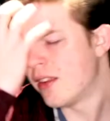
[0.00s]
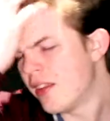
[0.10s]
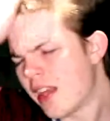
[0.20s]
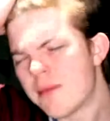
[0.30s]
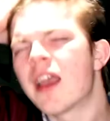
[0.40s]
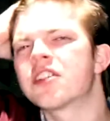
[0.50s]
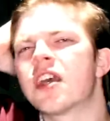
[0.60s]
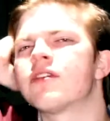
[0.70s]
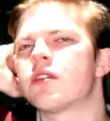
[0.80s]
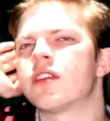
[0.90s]
This game I actually
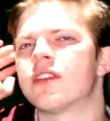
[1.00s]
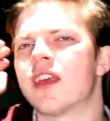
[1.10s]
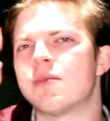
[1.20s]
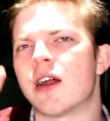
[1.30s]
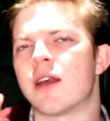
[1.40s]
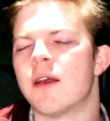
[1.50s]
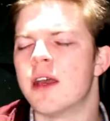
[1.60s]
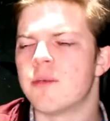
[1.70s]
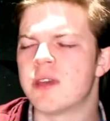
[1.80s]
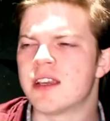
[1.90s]
have something to say about it,
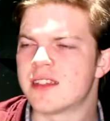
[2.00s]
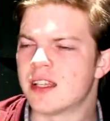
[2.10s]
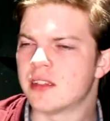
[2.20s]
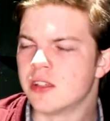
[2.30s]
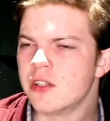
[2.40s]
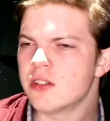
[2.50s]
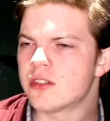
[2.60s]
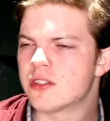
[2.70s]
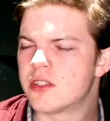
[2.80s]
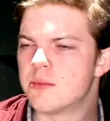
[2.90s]
because it
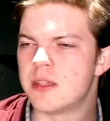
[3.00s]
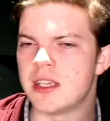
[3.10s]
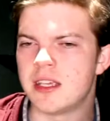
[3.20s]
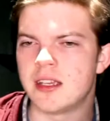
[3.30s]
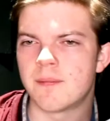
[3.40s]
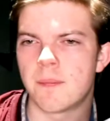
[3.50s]
looks to me